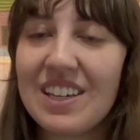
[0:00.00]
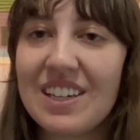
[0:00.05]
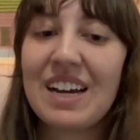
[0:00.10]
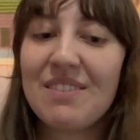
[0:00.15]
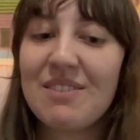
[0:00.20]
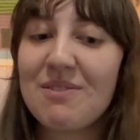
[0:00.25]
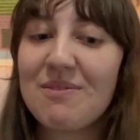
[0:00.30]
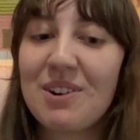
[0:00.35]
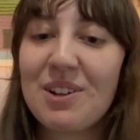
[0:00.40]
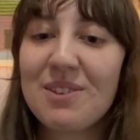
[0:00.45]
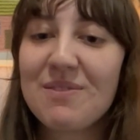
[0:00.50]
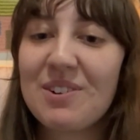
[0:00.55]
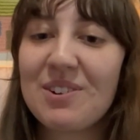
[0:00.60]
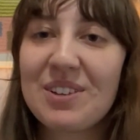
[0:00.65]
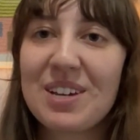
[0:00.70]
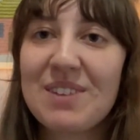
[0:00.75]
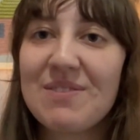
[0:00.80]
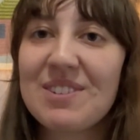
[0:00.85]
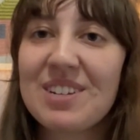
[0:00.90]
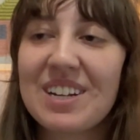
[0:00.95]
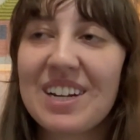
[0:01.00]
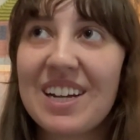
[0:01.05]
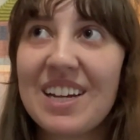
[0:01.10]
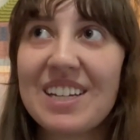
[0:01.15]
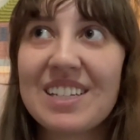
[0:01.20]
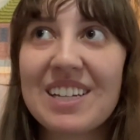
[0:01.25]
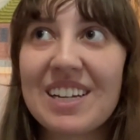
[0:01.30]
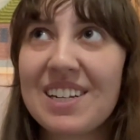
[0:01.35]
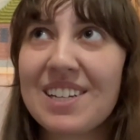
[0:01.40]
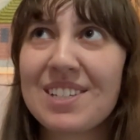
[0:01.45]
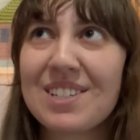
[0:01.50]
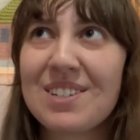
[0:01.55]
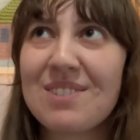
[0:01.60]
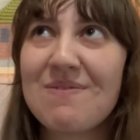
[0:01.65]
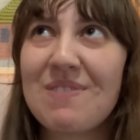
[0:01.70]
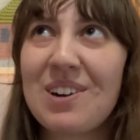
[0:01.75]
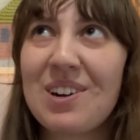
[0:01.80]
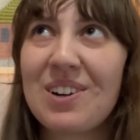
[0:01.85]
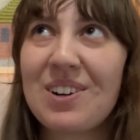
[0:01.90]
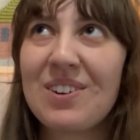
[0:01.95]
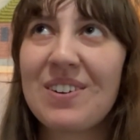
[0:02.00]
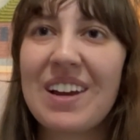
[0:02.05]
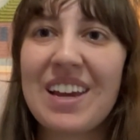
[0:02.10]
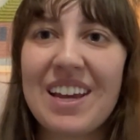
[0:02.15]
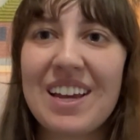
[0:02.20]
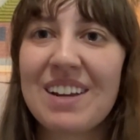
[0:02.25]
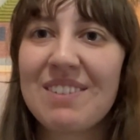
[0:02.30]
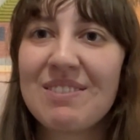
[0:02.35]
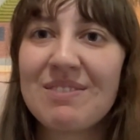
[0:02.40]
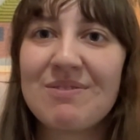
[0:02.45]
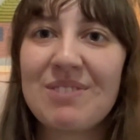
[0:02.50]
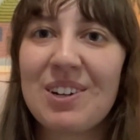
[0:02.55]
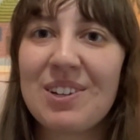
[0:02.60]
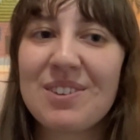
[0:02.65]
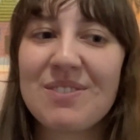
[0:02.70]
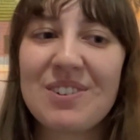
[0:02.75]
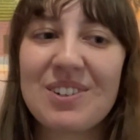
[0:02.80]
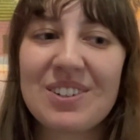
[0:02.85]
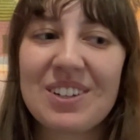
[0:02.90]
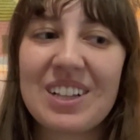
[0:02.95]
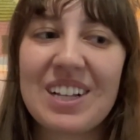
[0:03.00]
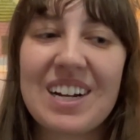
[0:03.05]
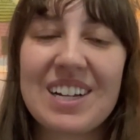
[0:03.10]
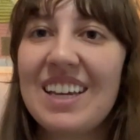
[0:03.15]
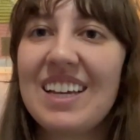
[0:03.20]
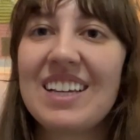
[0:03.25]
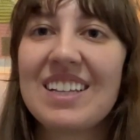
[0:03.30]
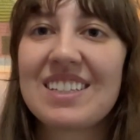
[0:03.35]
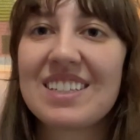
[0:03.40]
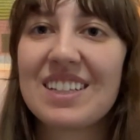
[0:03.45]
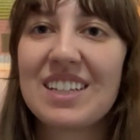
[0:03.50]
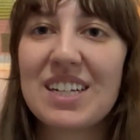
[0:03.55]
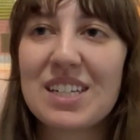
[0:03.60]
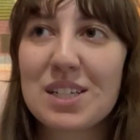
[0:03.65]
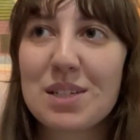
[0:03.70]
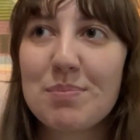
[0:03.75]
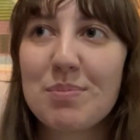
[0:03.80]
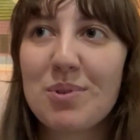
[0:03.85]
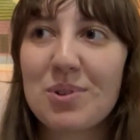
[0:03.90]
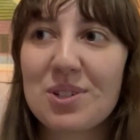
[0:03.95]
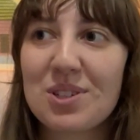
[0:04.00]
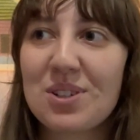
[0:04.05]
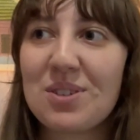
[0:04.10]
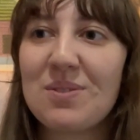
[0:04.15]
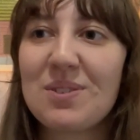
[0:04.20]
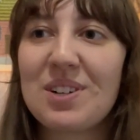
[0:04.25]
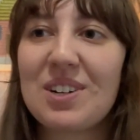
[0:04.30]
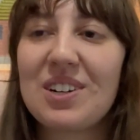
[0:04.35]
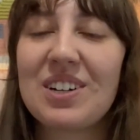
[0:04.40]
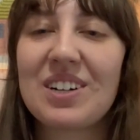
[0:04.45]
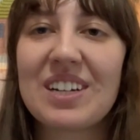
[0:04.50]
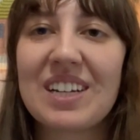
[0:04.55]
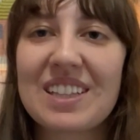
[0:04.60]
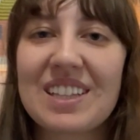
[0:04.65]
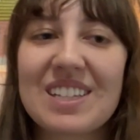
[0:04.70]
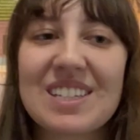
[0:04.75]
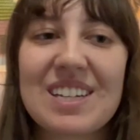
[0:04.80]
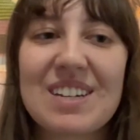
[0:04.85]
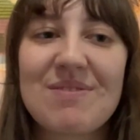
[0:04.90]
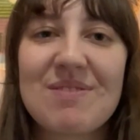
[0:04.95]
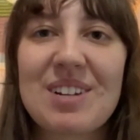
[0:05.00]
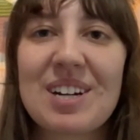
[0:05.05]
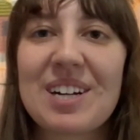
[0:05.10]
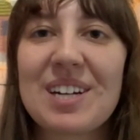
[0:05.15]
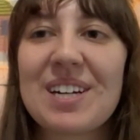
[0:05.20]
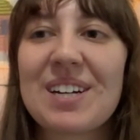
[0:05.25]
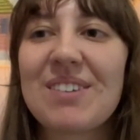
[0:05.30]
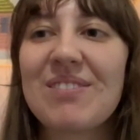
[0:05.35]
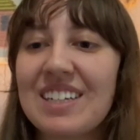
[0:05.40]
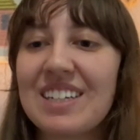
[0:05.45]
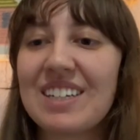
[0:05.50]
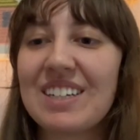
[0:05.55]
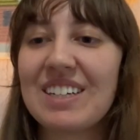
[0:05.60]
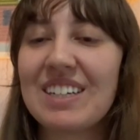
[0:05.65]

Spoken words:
I have a volleyball game tonight, tennis tomorrow, and volleyball class. It's a lot of sports going on at the same time.